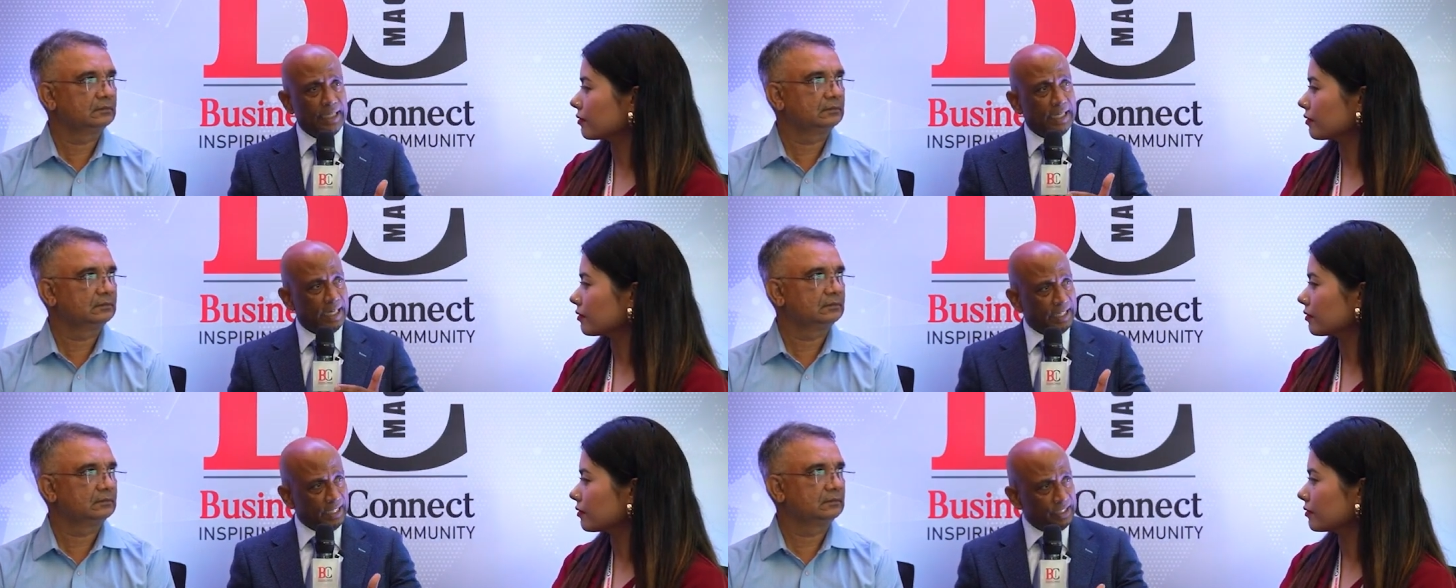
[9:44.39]

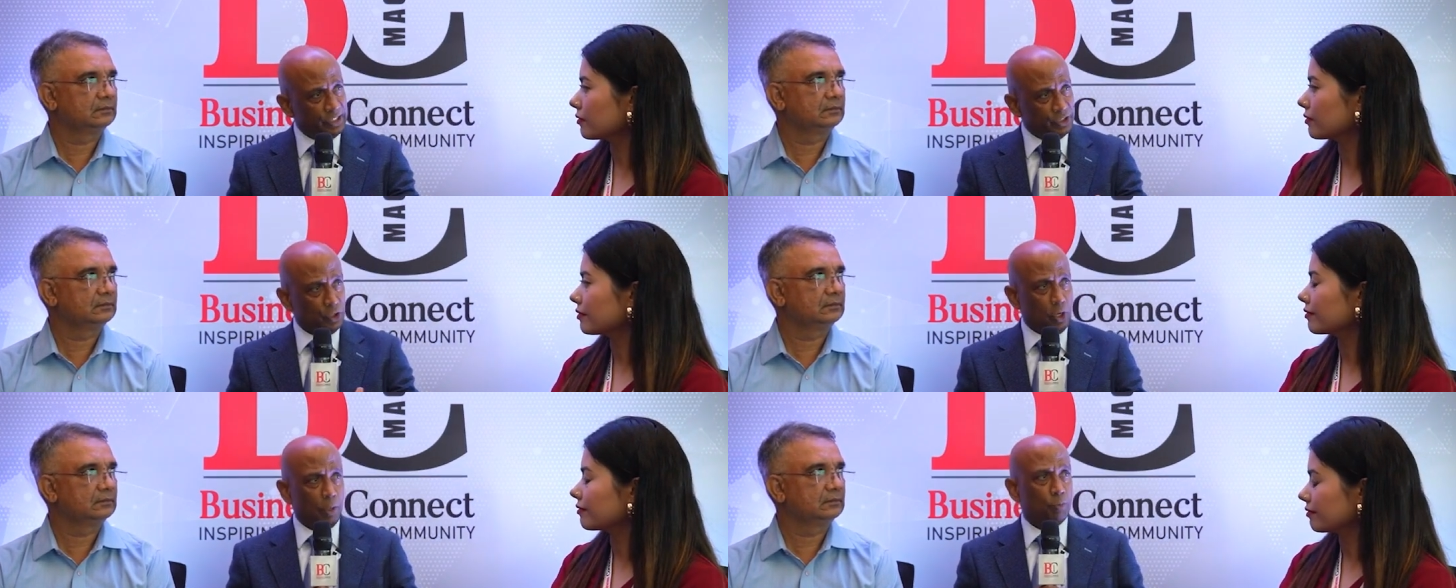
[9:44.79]
Speaker 1: getting the
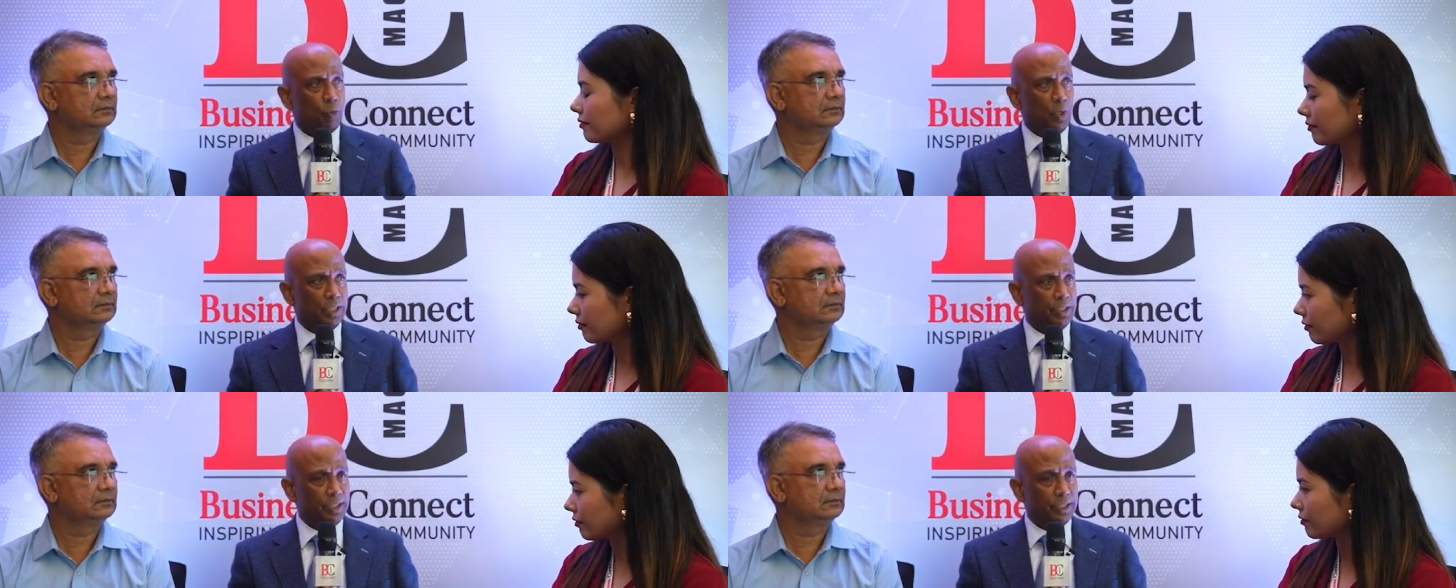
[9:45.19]
job
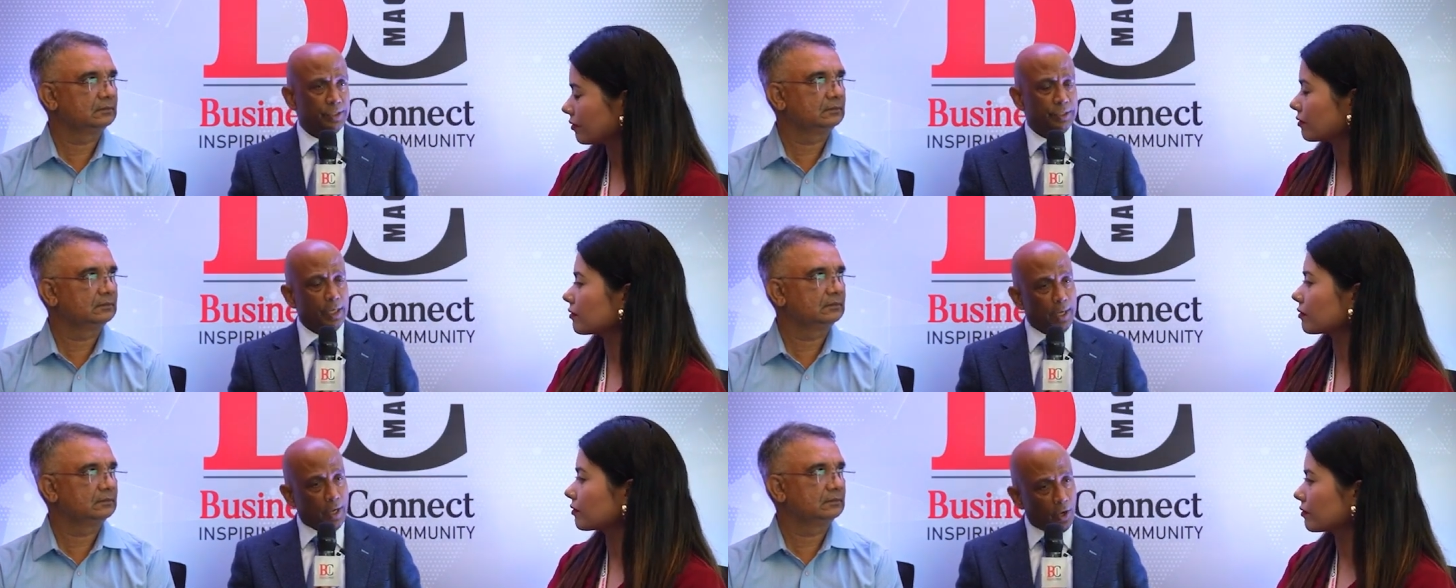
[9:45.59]
wanted,
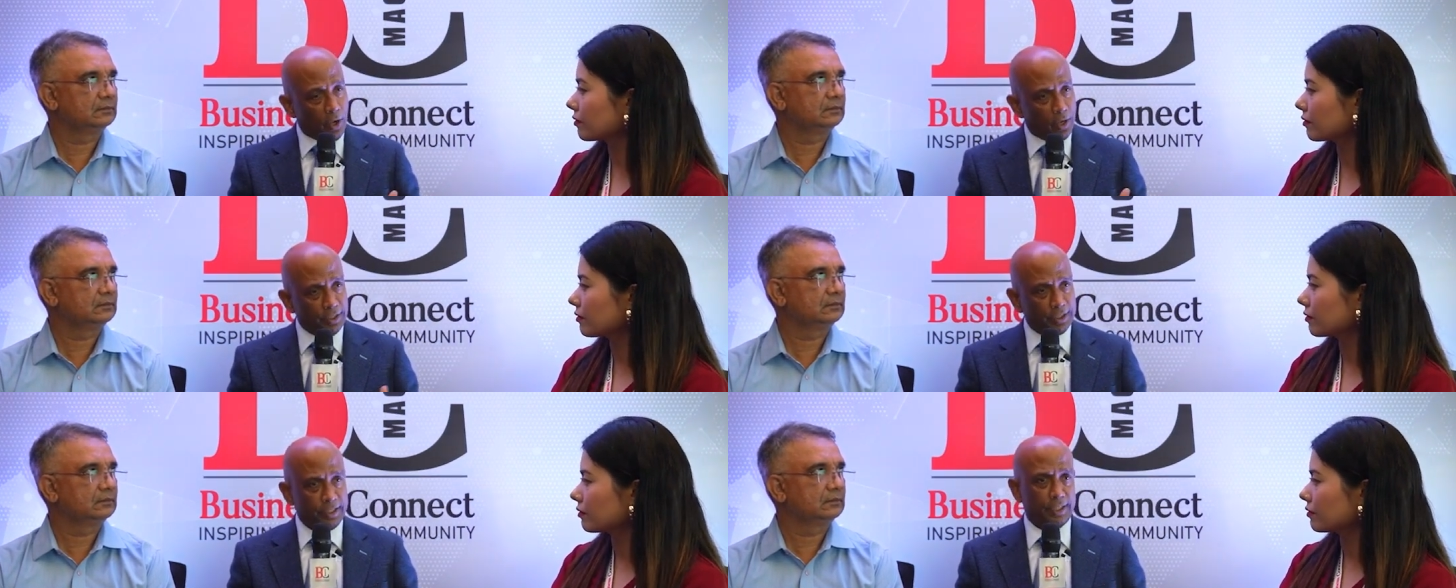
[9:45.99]

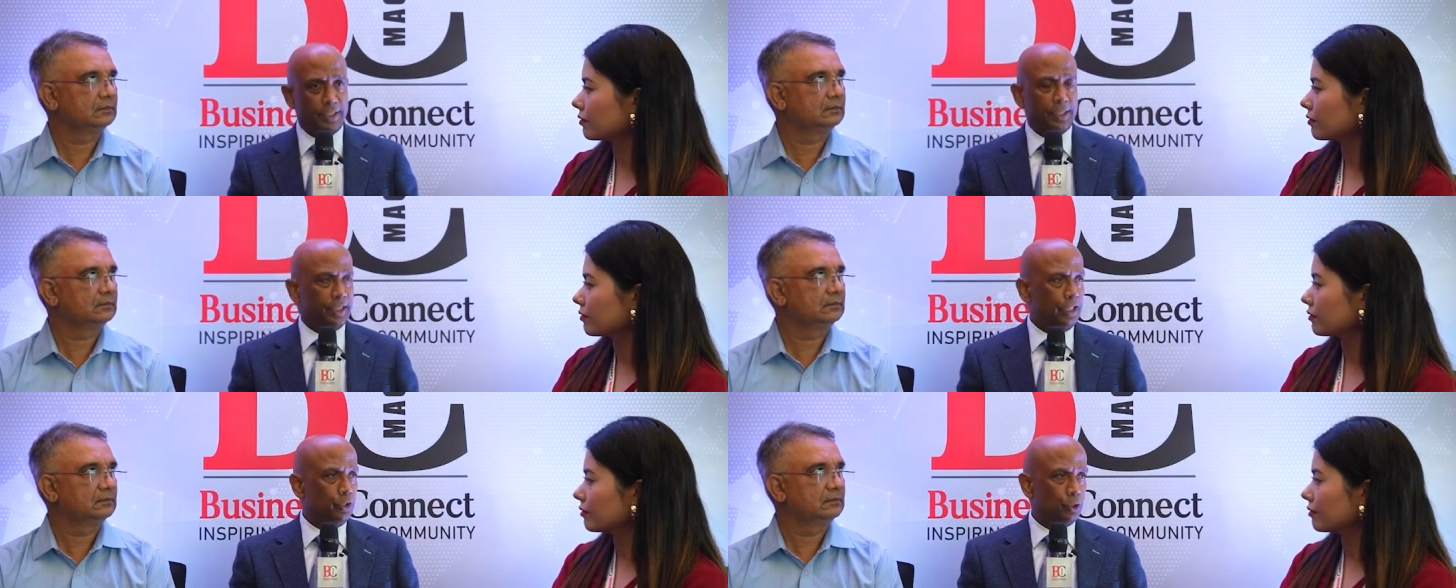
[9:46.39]
or
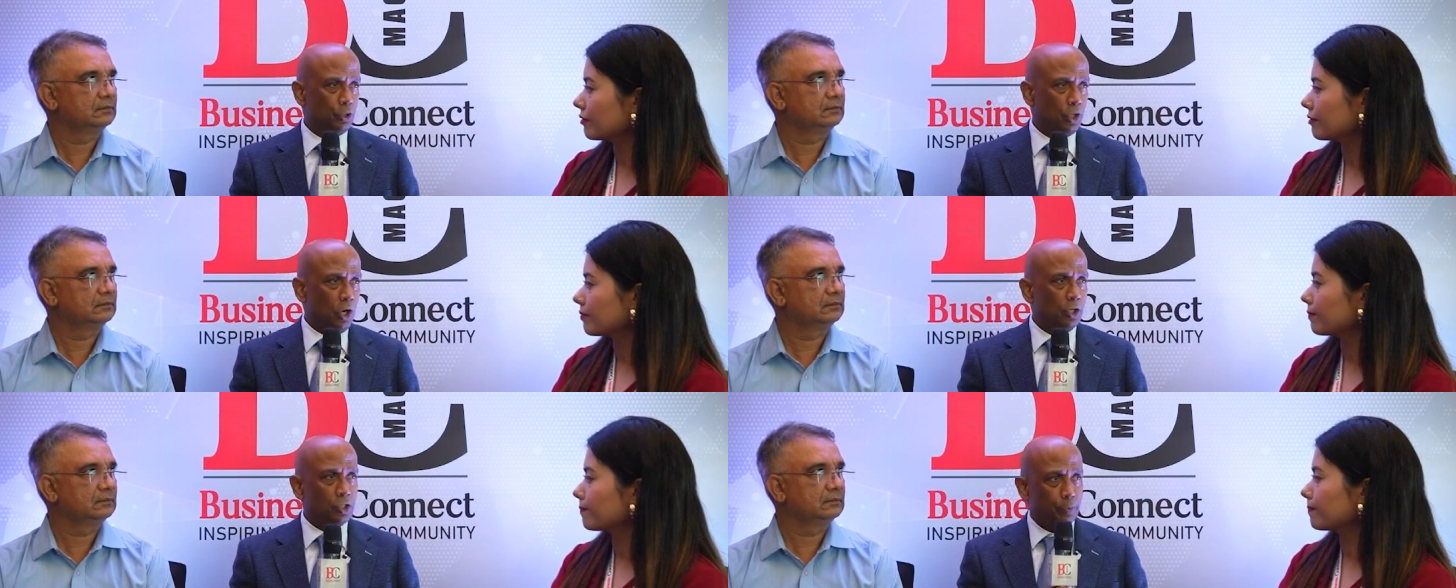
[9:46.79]
into the
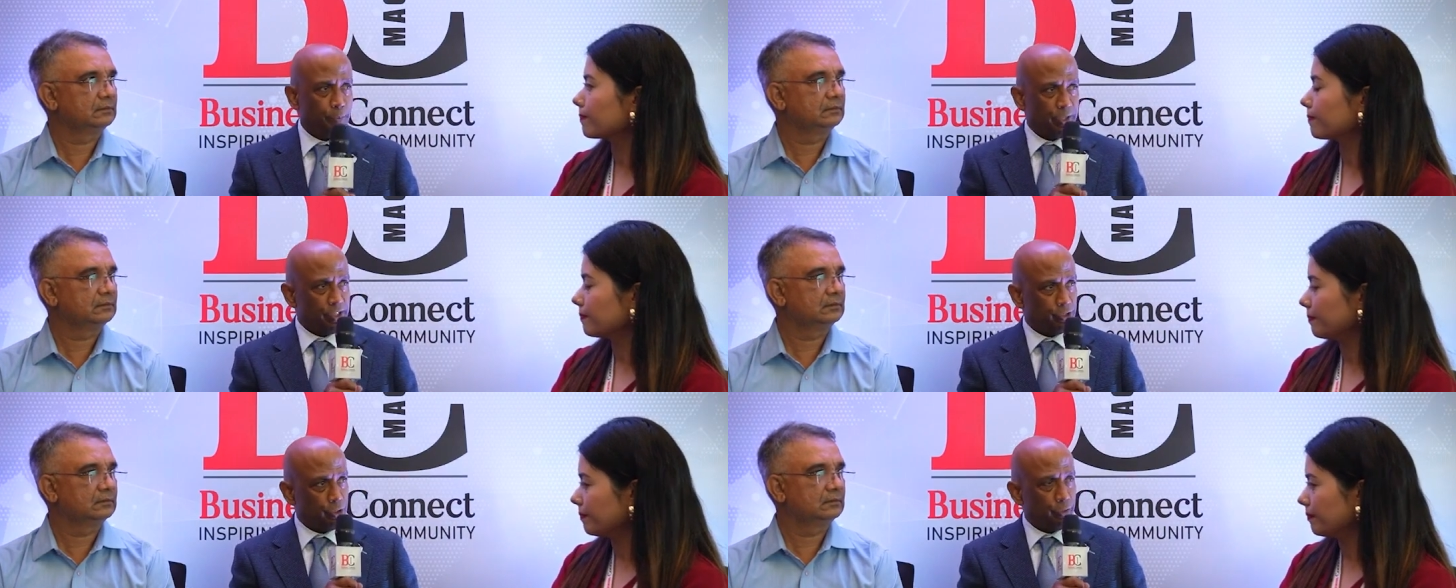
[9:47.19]

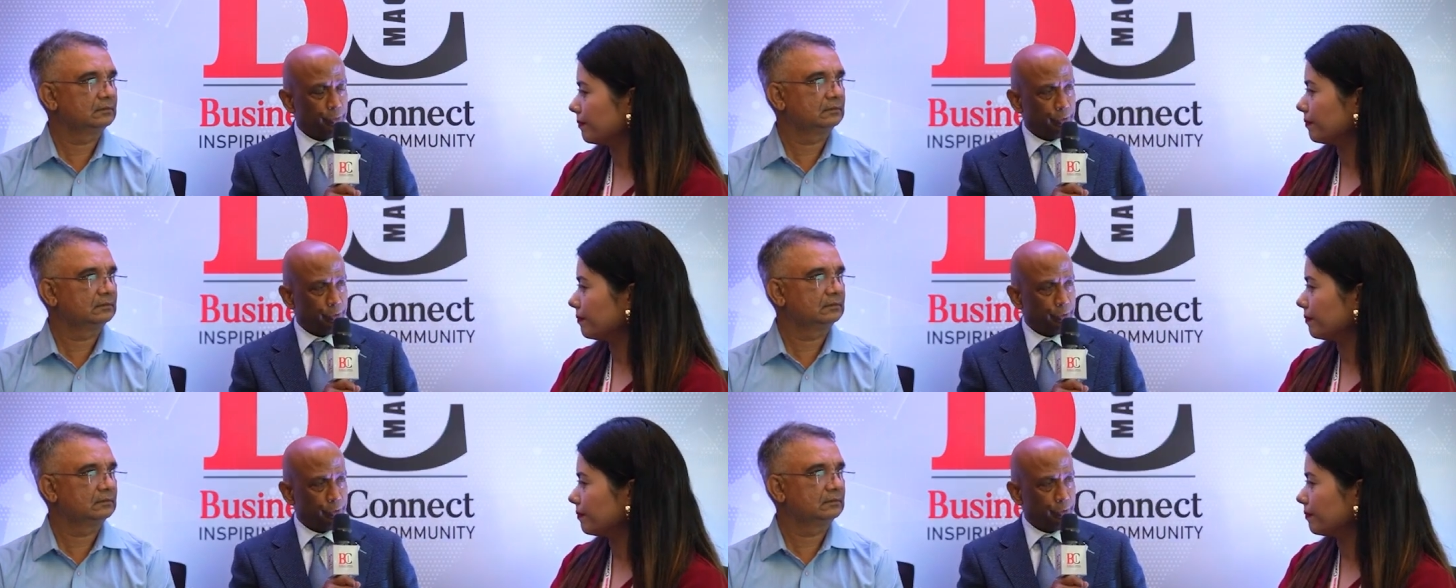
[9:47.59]
entrepreneurship